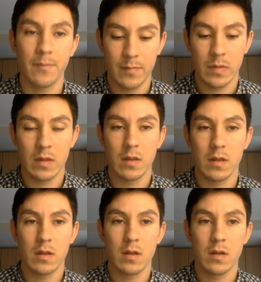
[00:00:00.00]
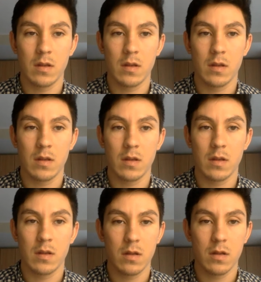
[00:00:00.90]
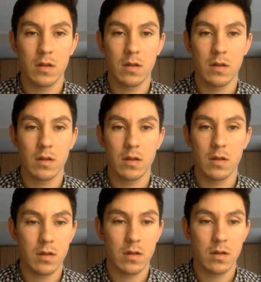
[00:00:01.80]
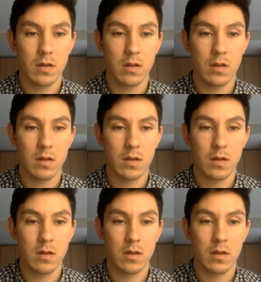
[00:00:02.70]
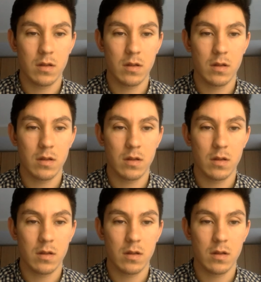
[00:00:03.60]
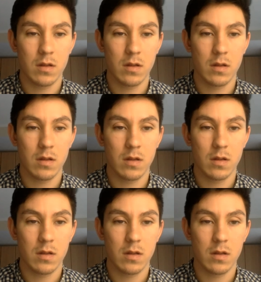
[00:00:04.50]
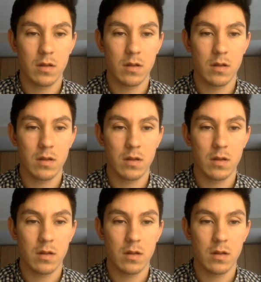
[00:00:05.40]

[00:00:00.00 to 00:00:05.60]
(silence)